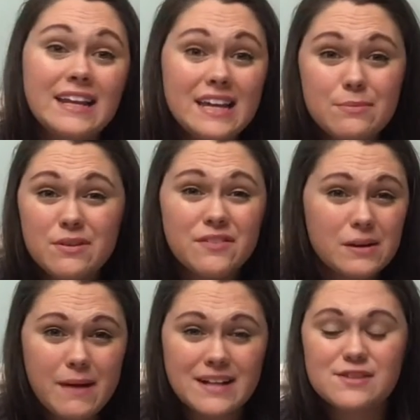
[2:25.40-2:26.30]
keep
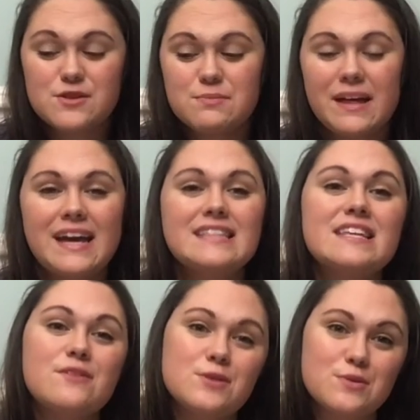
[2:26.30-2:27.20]
referring back to those plans
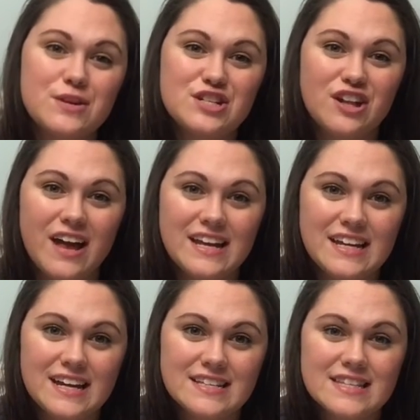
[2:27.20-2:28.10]
and those original
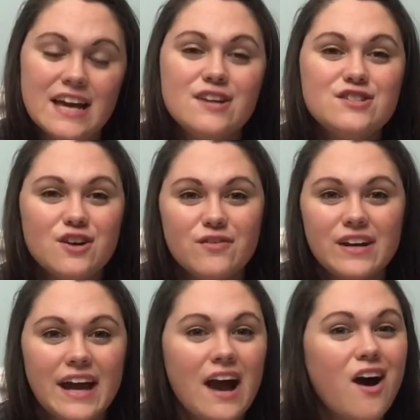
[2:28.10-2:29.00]
ideas. Don't
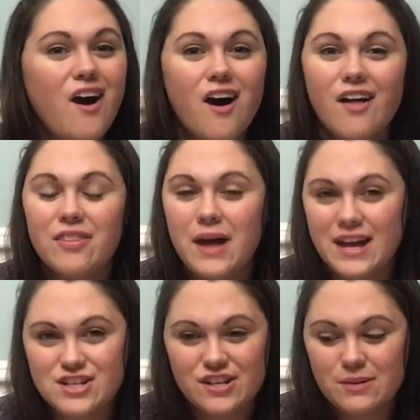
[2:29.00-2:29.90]
forget, the
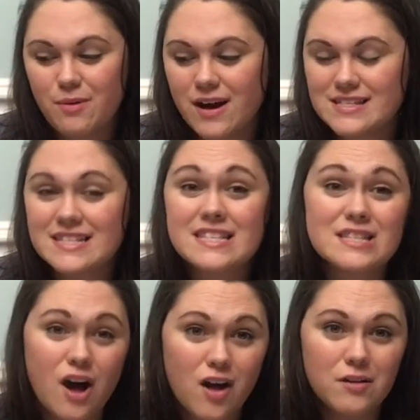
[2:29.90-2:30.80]
engineering process is
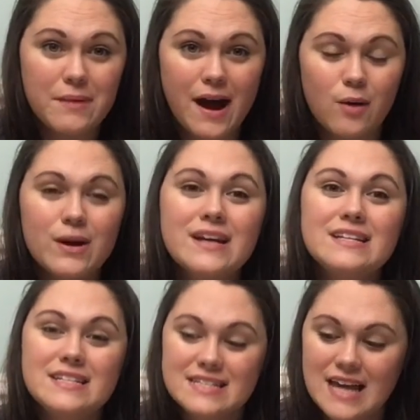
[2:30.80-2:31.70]
all about
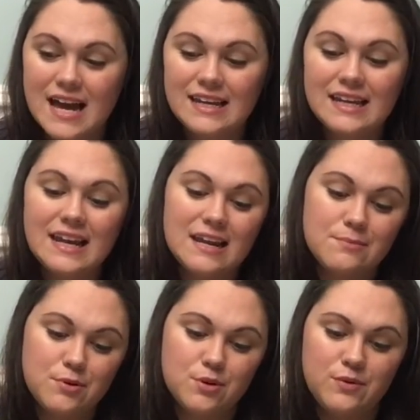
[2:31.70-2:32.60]
designing and
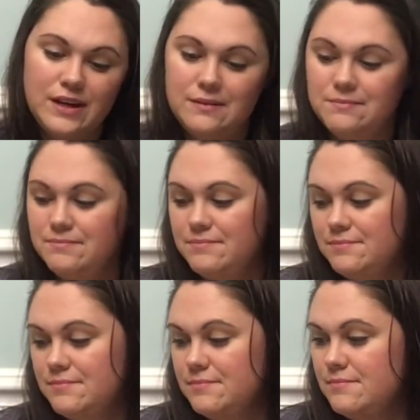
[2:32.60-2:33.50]
improving.
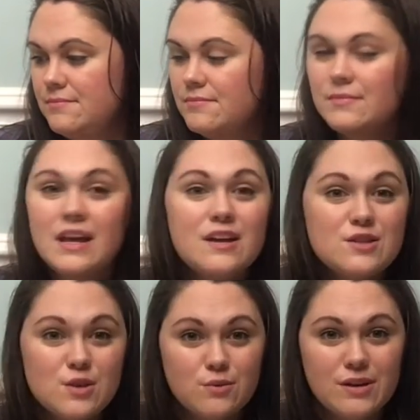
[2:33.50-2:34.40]

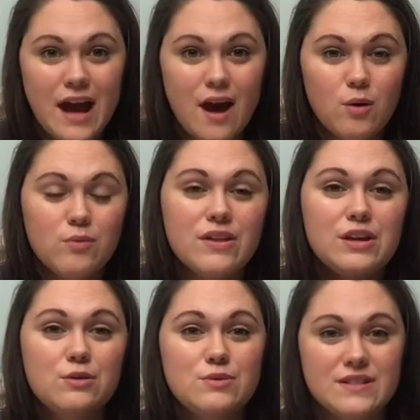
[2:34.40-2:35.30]
So now that
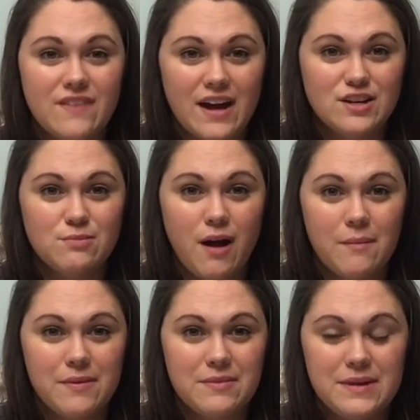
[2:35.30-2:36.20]
you've defined your
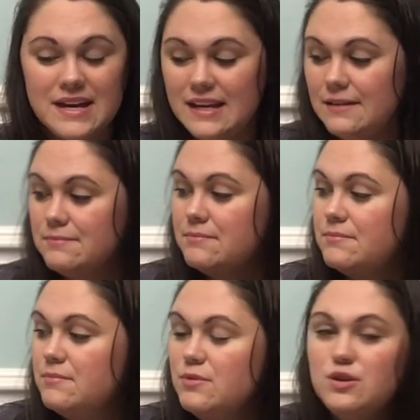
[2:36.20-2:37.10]
problem at the beginning,
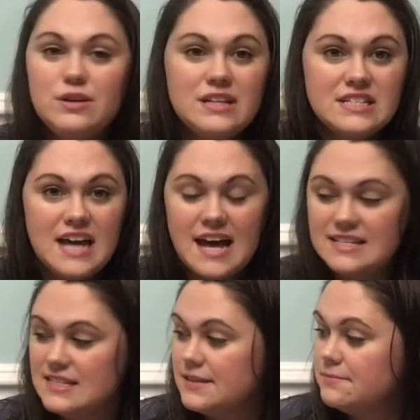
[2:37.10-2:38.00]
you need to
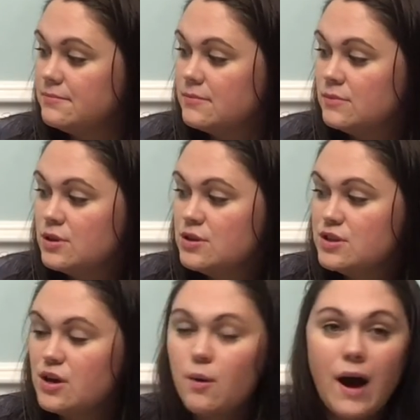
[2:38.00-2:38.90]
test.
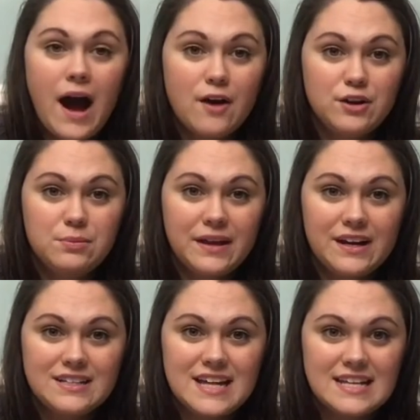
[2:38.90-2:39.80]
So how do you plan
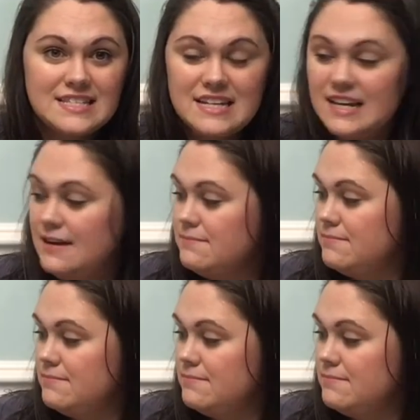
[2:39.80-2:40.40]
on testing it